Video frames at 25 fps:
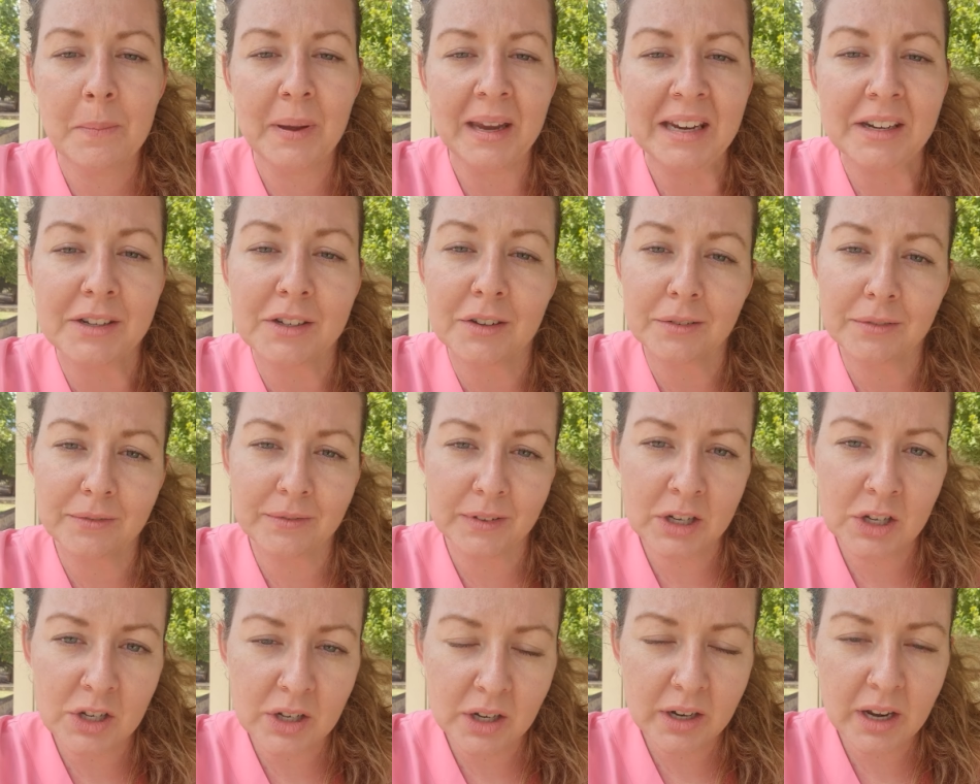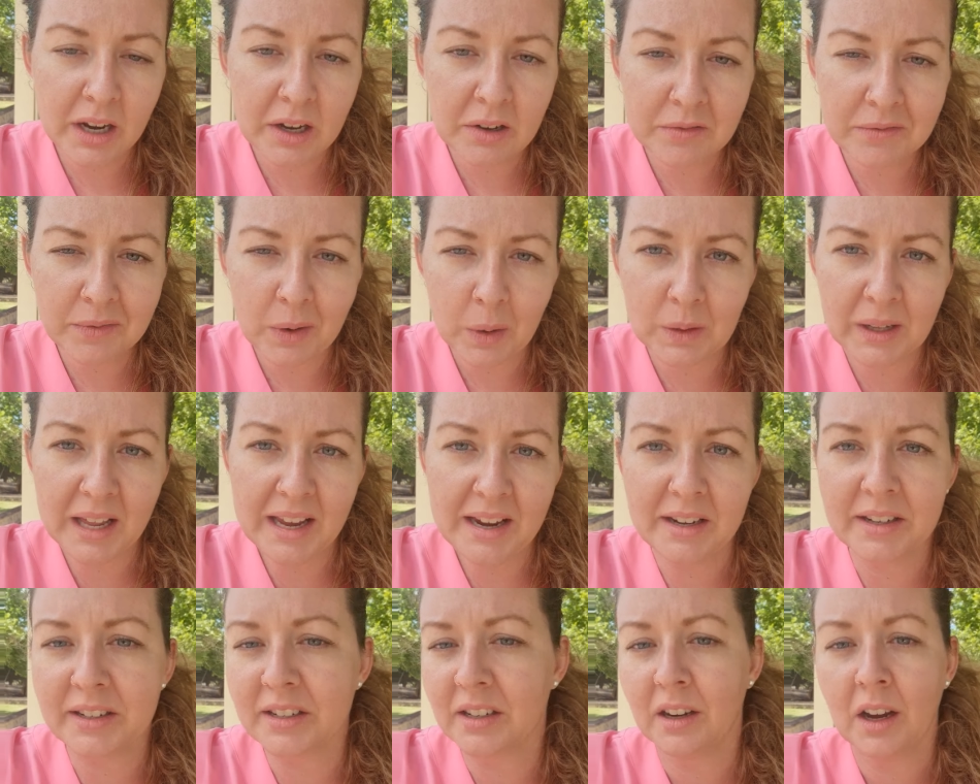been deficient in
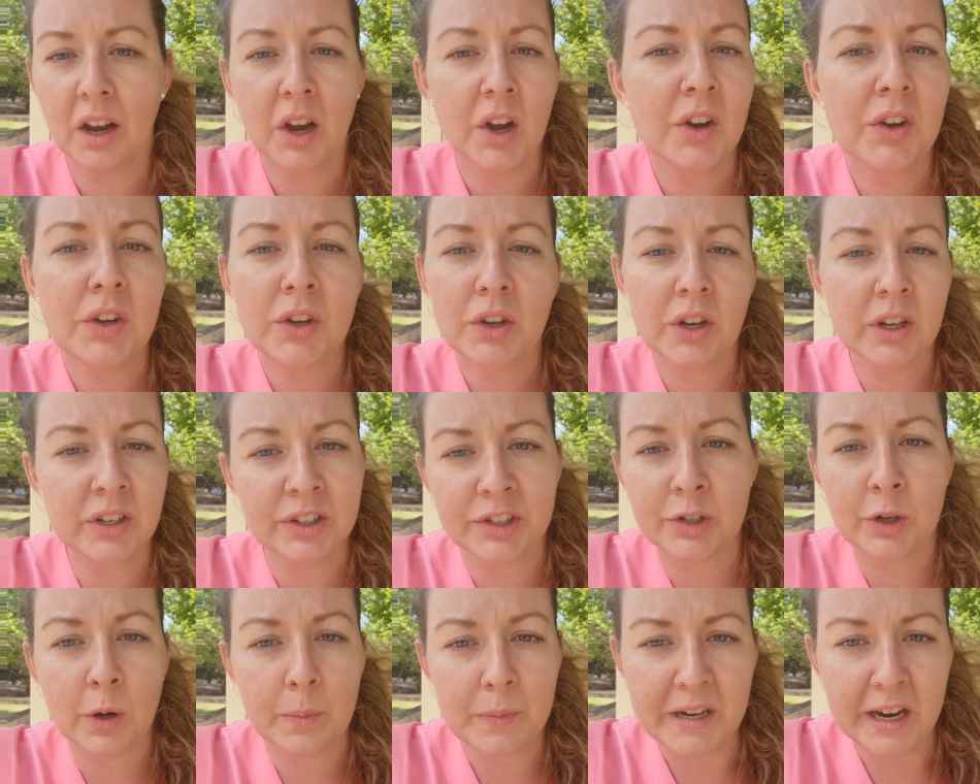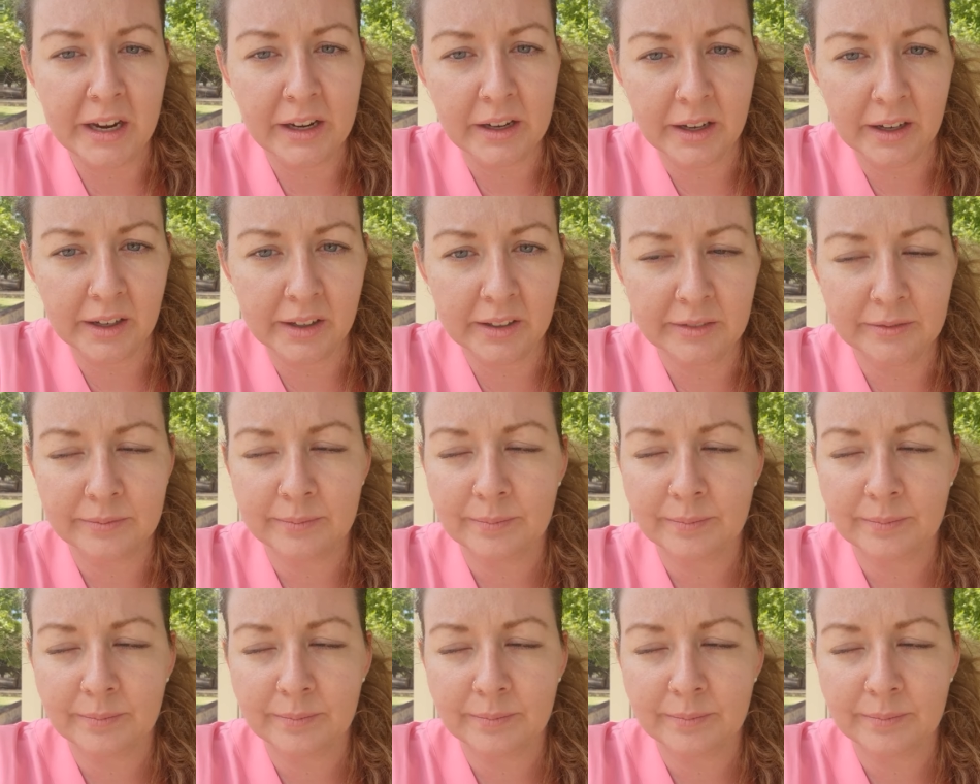folate, you can stop taking it.